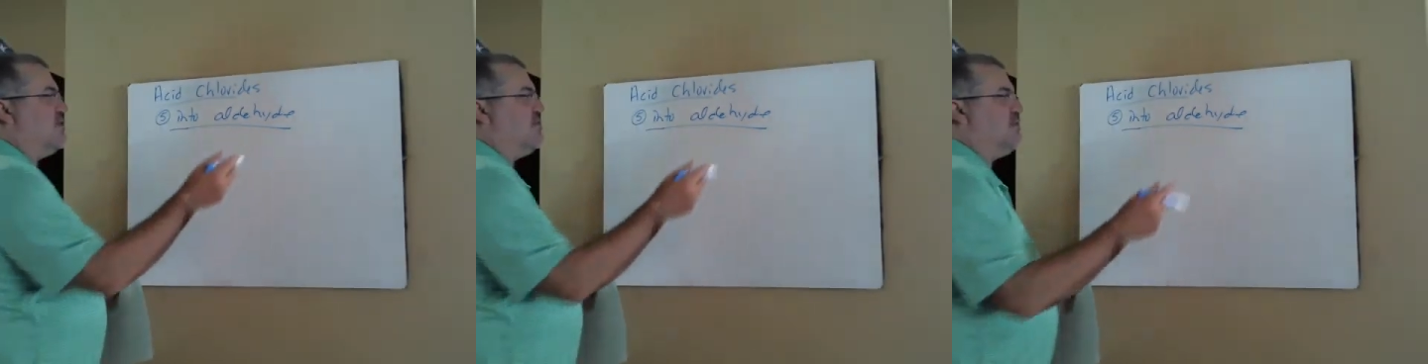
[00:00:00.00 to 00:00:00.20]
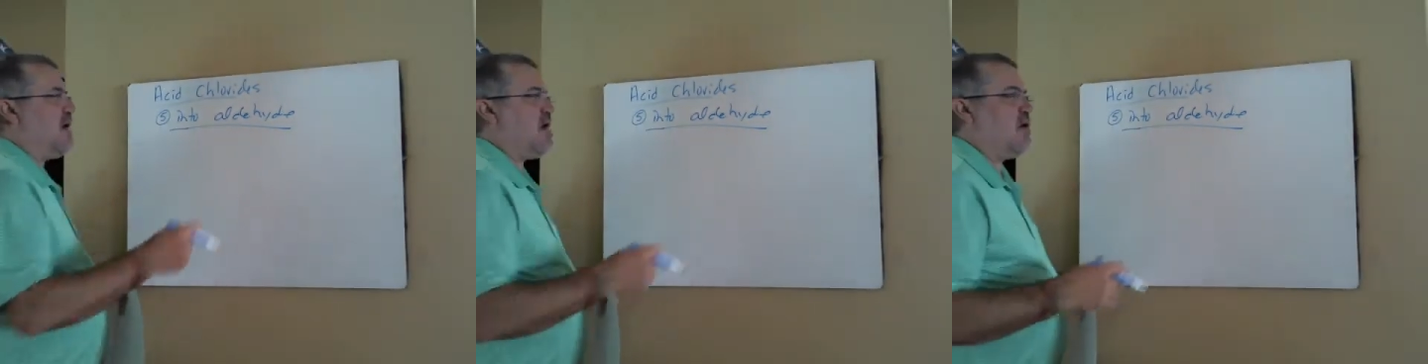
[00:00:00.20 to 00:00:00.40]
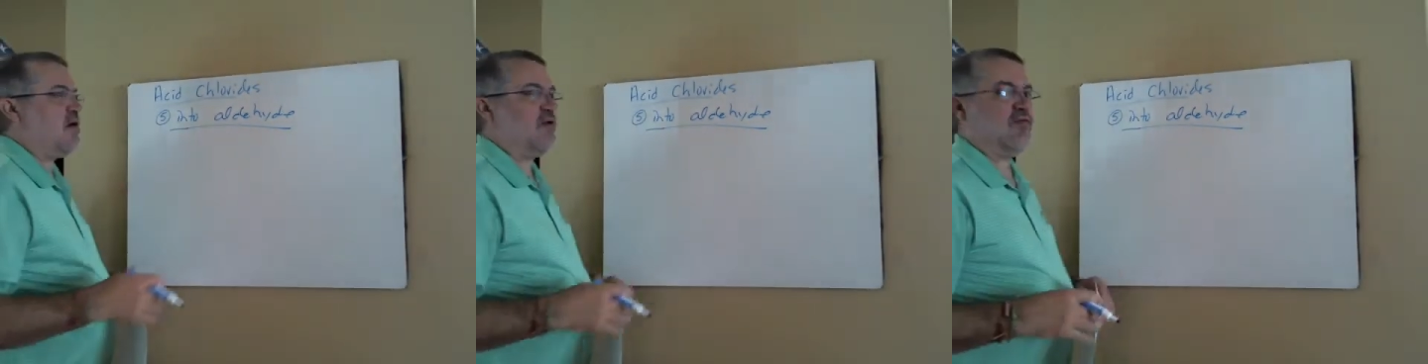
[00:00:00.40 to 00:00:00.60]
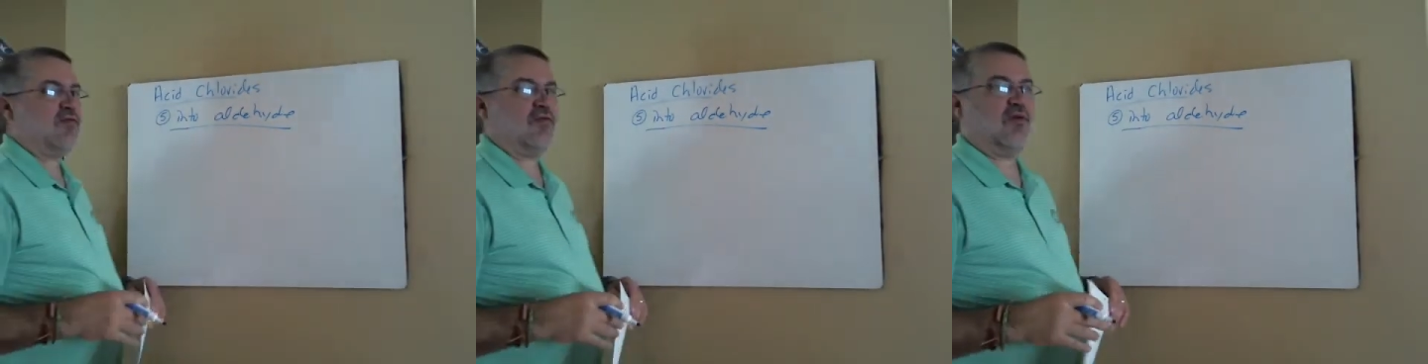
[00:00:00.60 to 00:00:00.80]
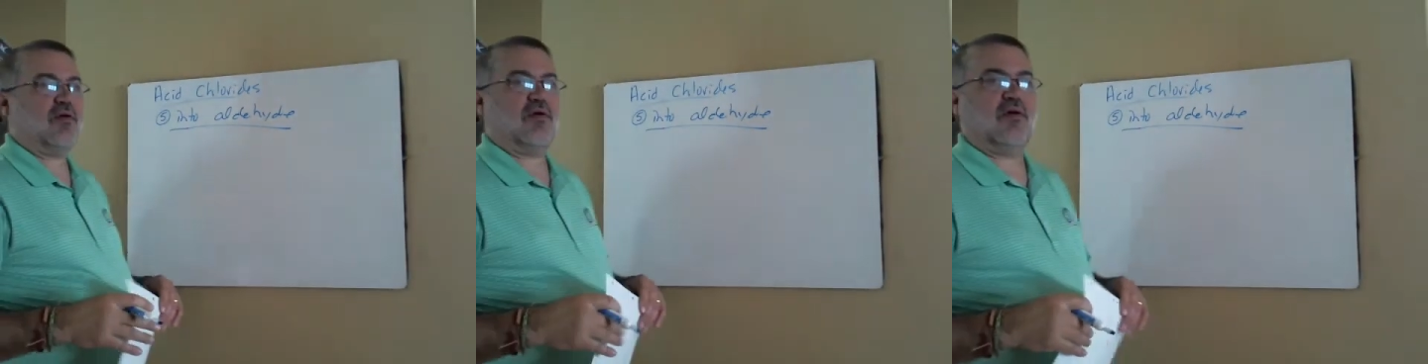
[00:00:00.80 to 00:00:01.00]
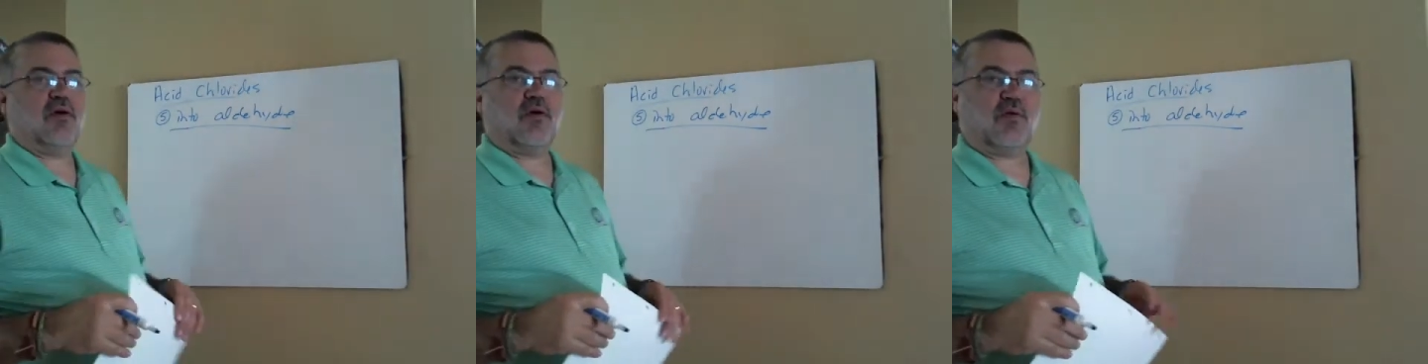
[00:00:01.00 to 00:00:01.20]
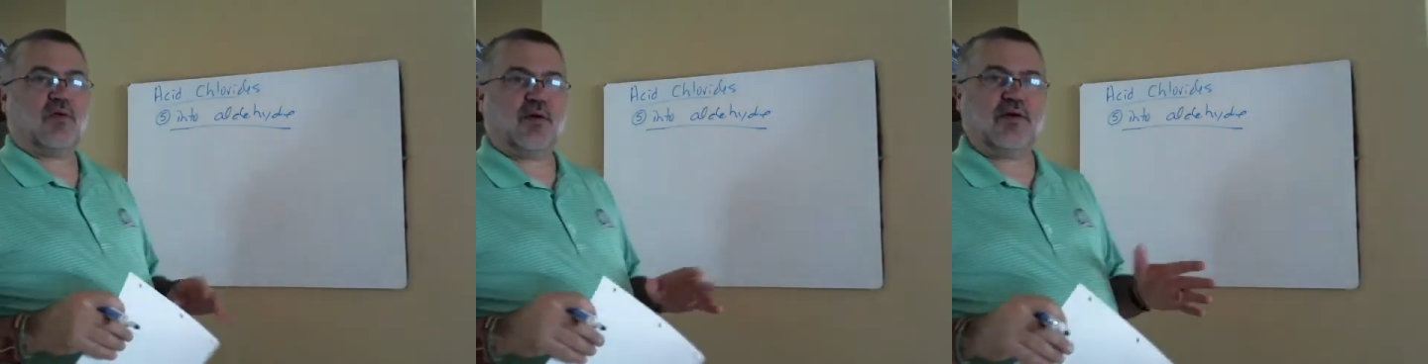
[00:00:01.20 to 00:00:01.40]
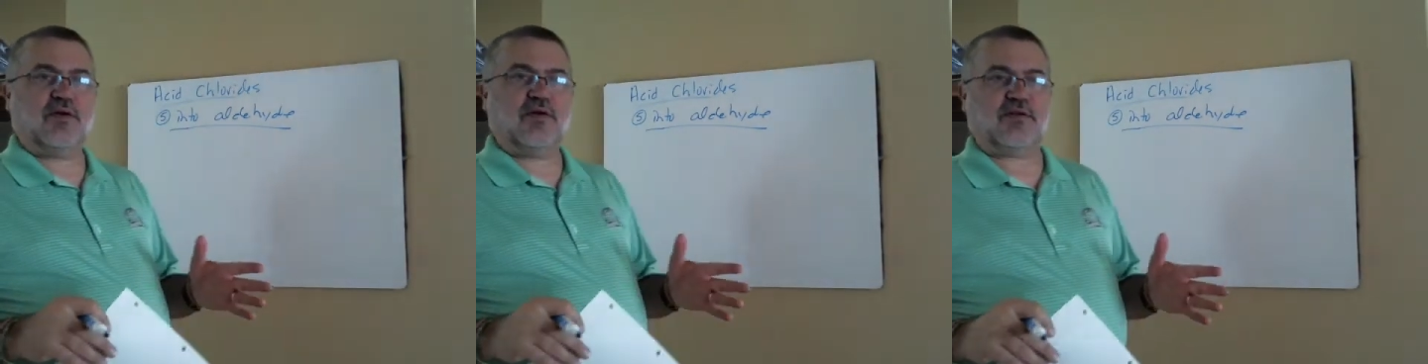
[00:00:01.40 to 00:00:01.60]
powerful
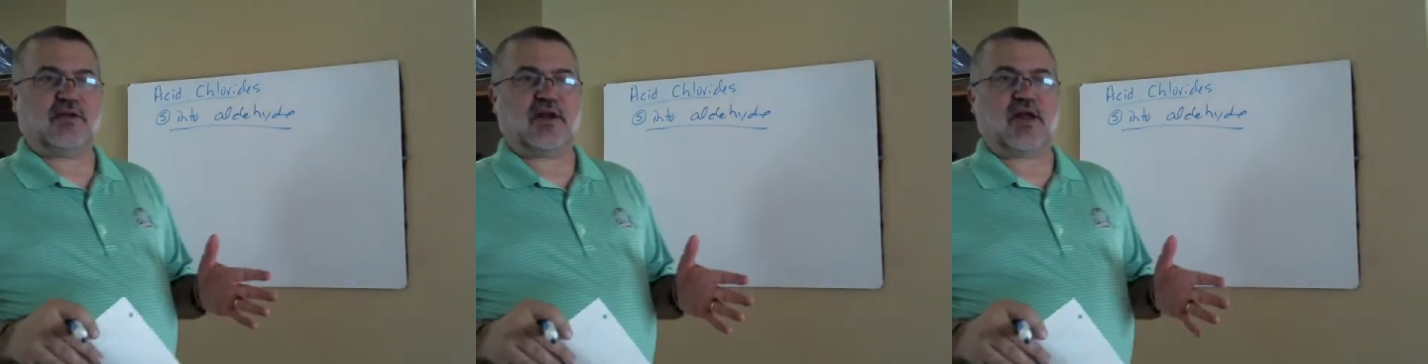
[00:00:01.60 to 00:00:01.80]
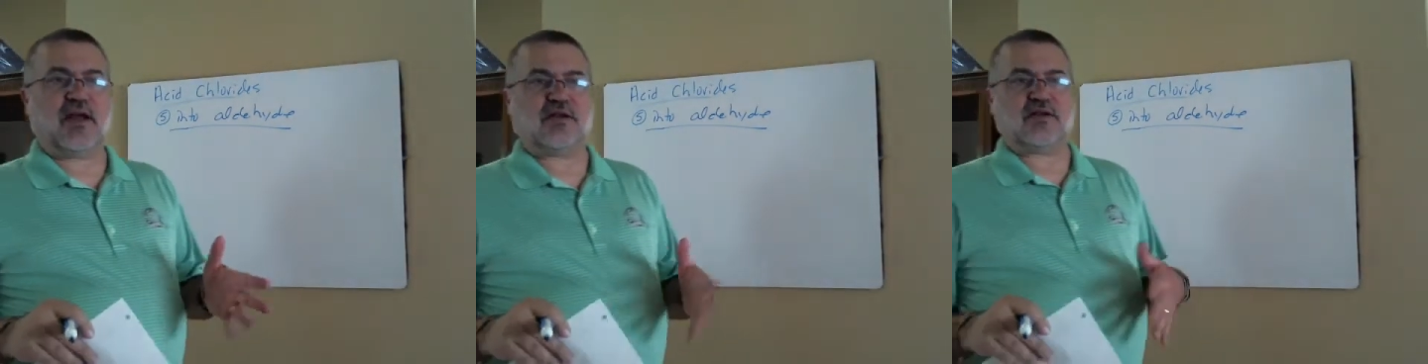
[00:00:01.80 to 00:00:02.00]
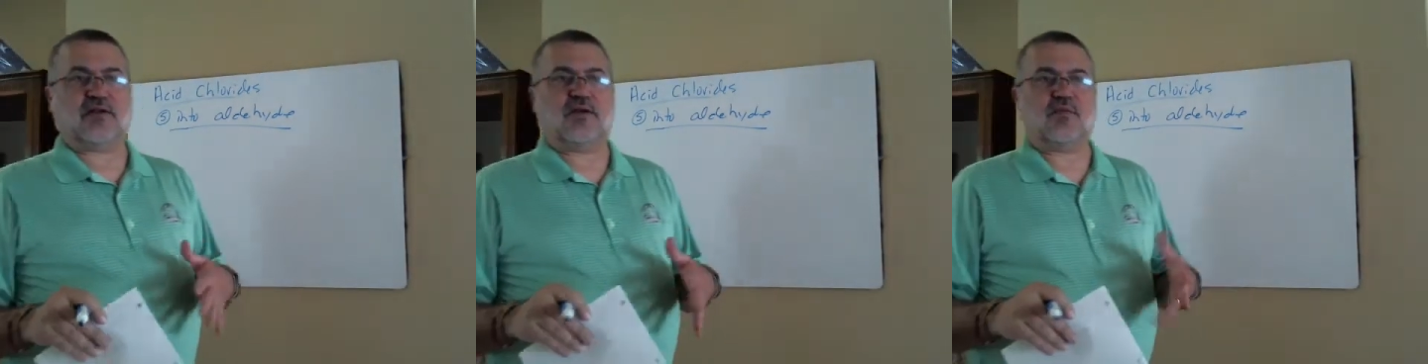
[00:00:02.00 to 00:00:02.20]
reducing agent.